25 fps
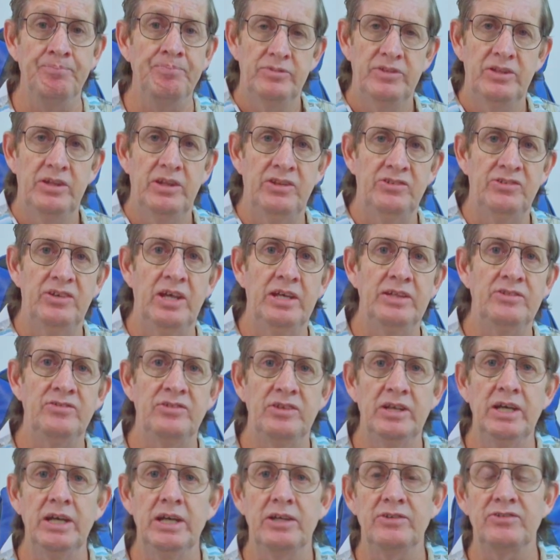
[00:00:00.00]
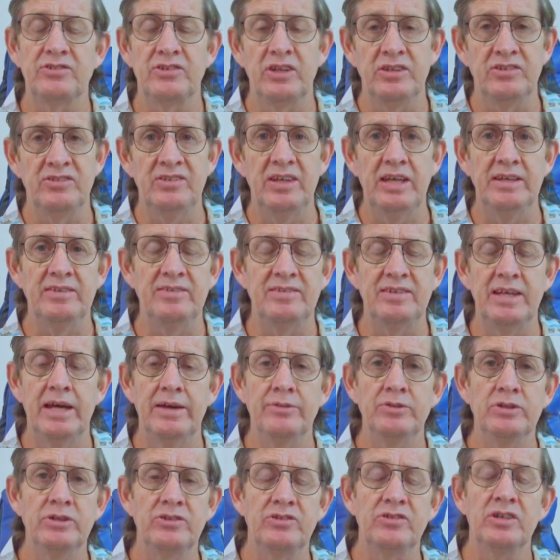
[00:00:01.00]
The Z6, the
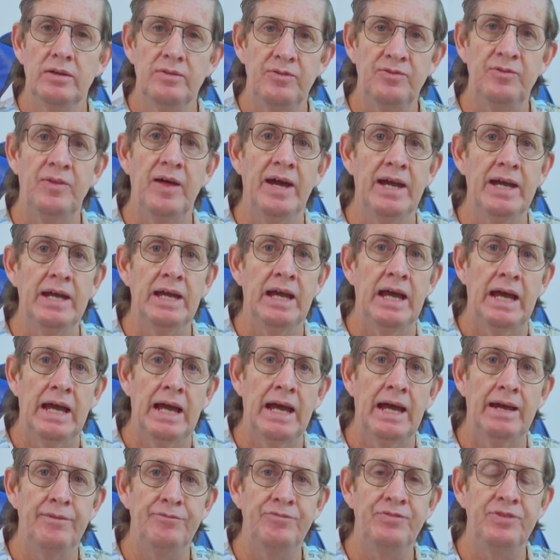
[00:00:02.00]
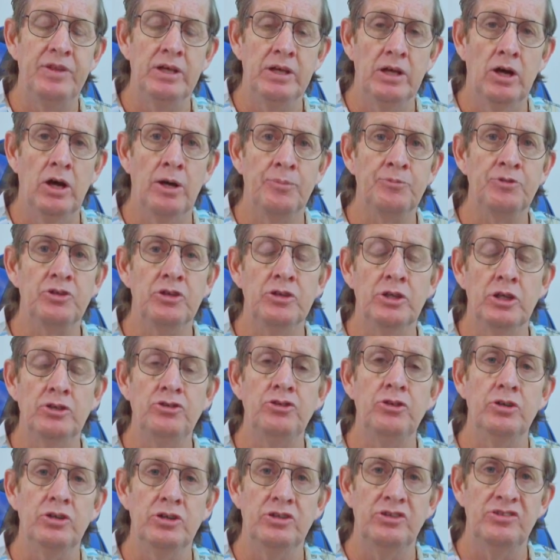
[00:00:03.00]
Z7s, they have the option that
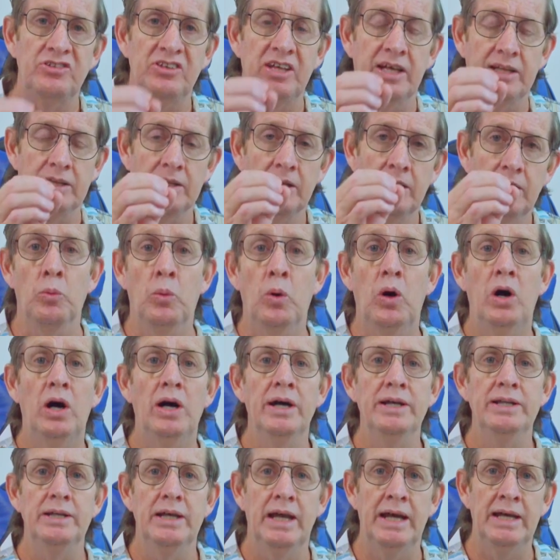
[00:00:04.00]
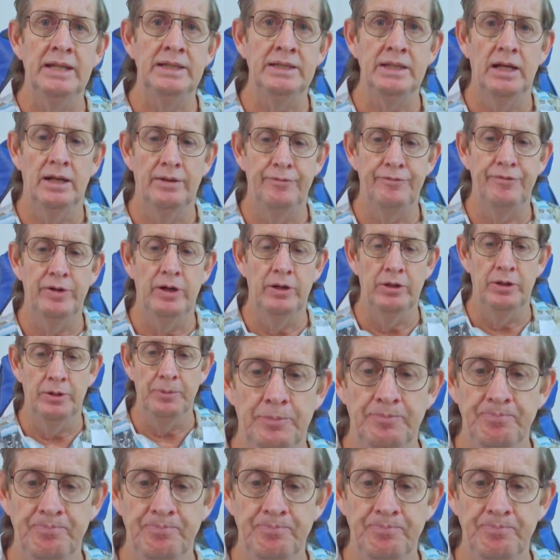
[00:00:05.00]
you can set wide and telephoto.